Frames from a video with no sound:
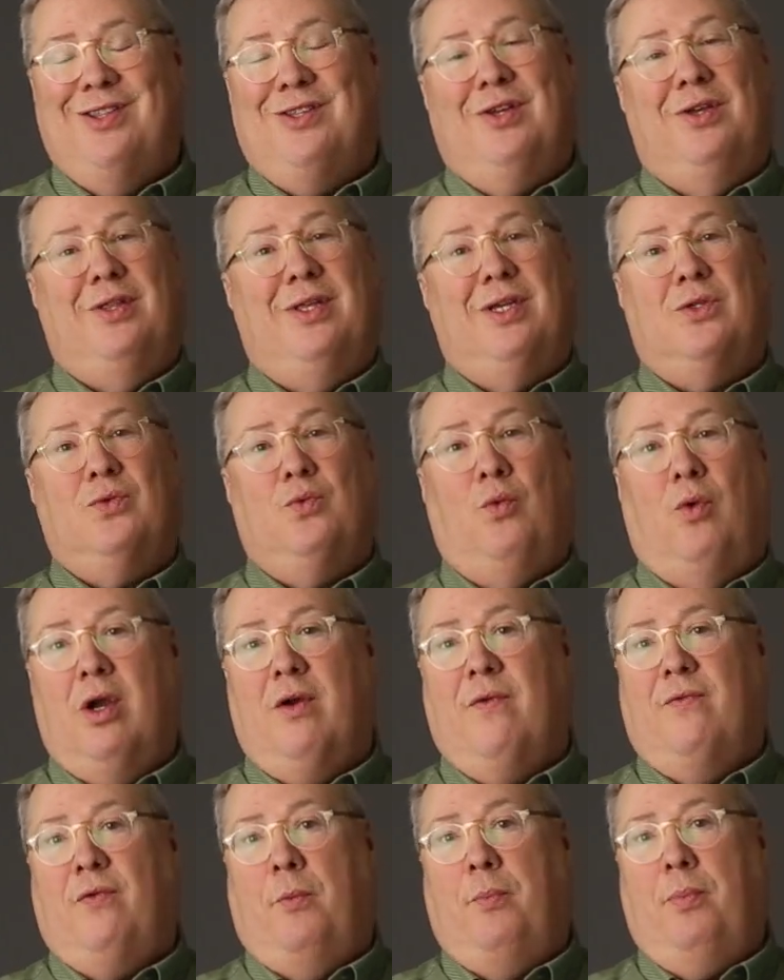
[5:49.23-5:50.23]
to this
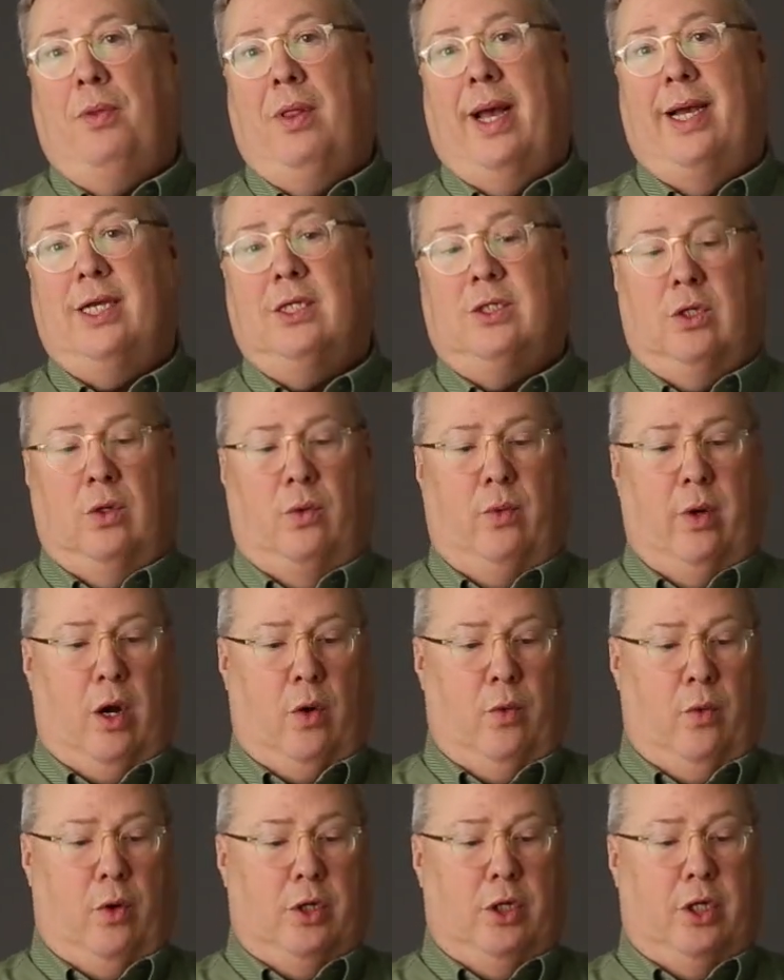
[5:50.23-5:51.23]
wonderful place, to
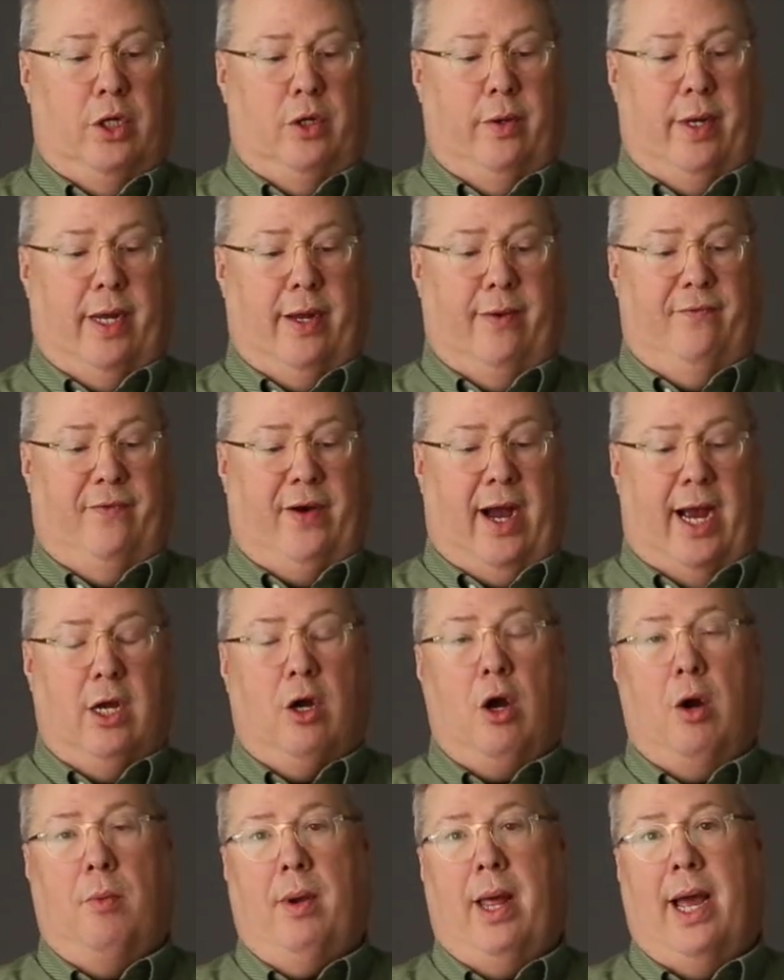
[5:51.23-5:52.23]
where we're doing
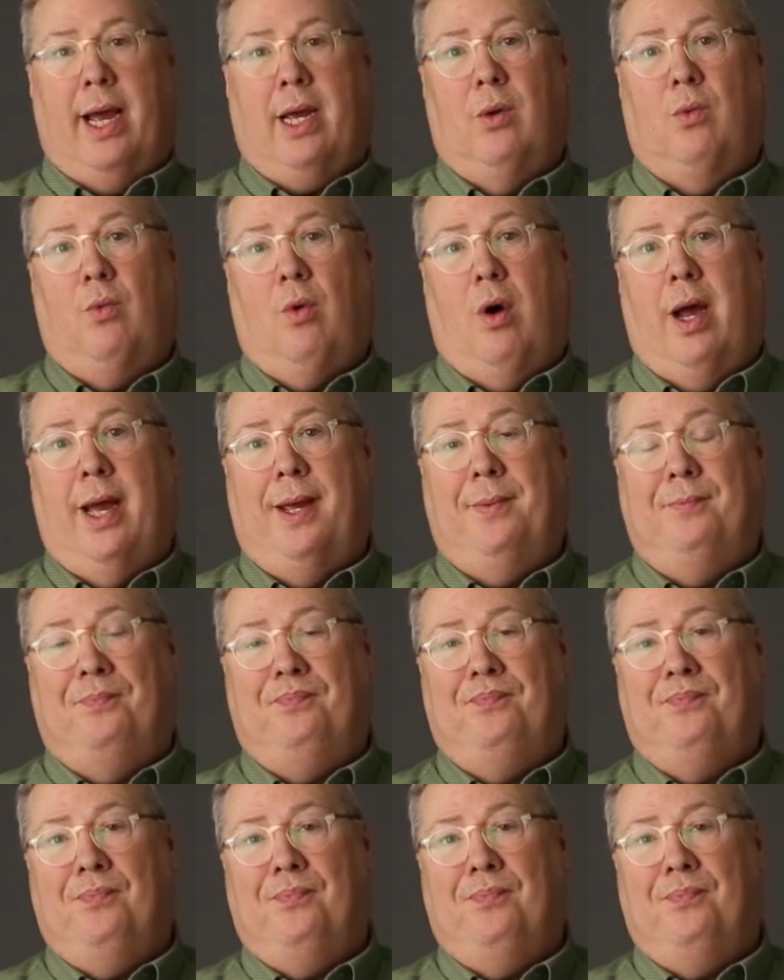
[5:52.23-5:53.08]
fine art black and white.